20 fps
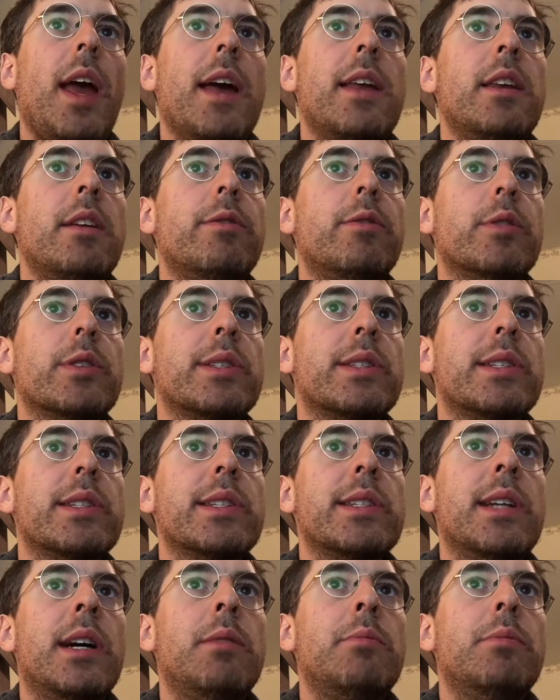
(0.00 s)
And if it was
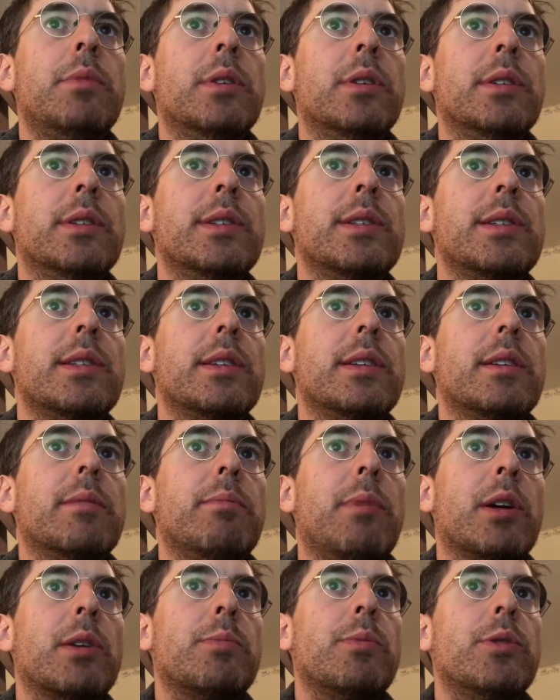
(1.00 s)
just numbers,
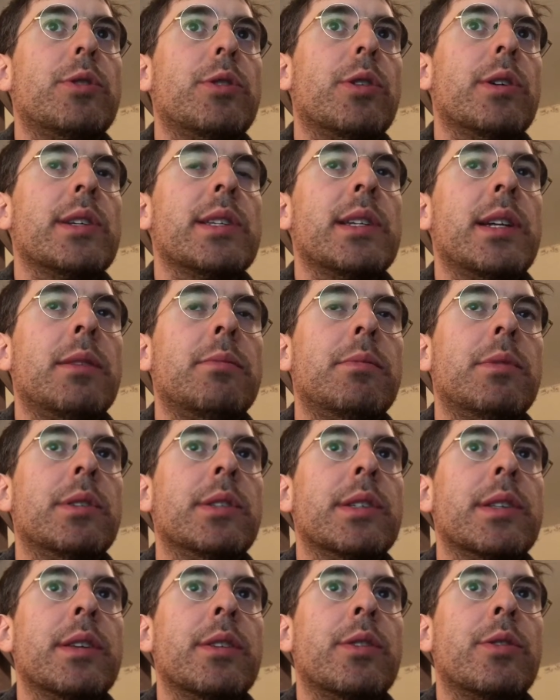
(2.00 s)
multiple choice
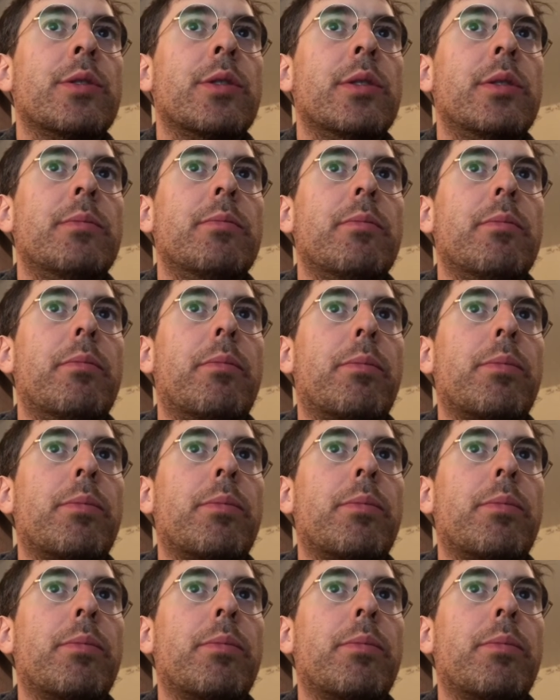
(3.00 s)
numbers, then you could